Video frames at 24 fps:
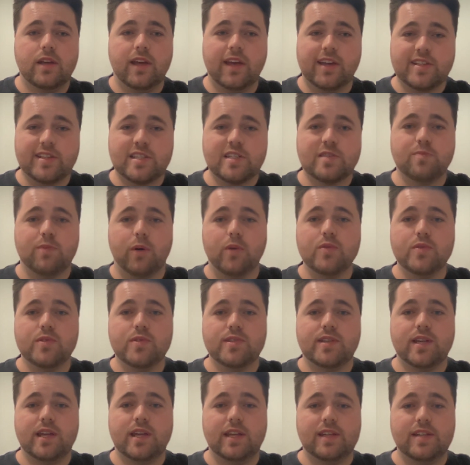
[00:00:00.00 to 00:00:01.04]

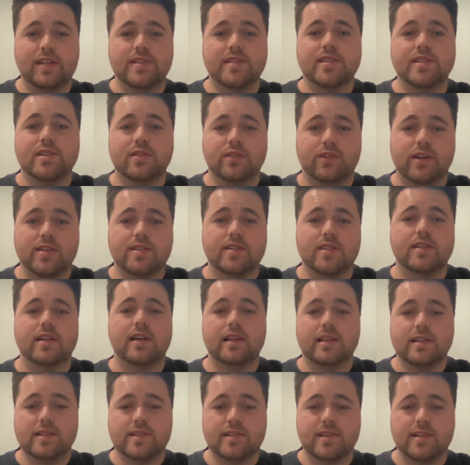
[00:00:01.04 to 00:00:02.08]
exposed to any serious
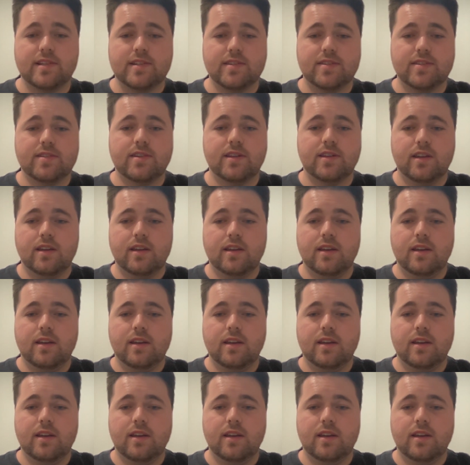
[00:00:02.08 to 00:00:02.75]
analysis.